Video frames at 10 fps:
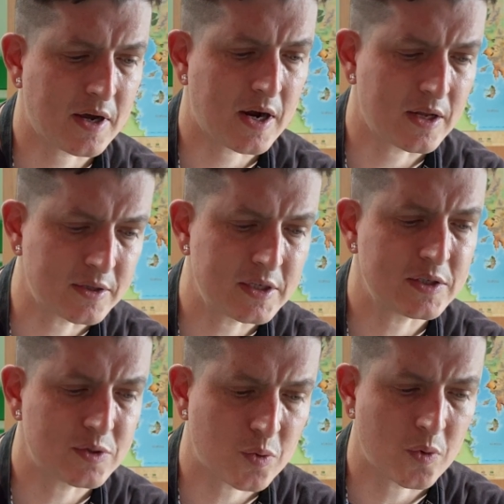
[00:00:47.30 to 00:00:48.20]
I
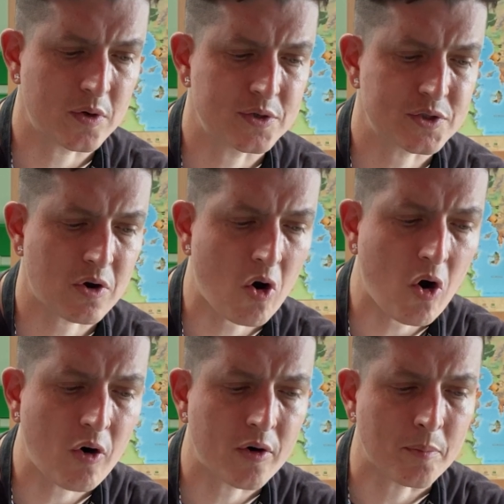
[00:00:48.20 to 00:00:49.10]
lean towards
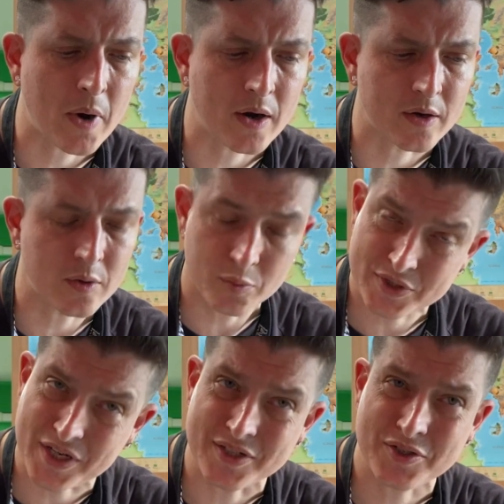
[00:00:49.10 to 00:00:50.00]
horror manga,
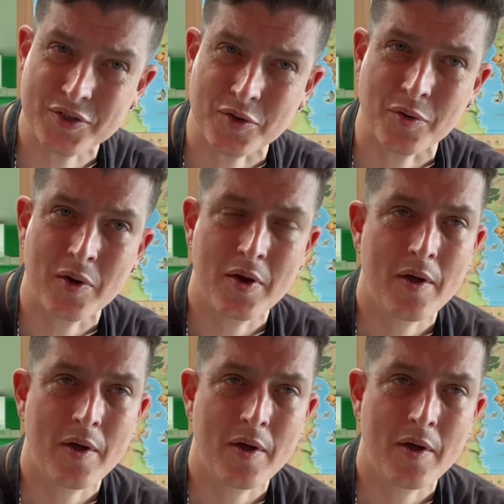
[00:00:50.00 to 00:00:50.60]
which I do.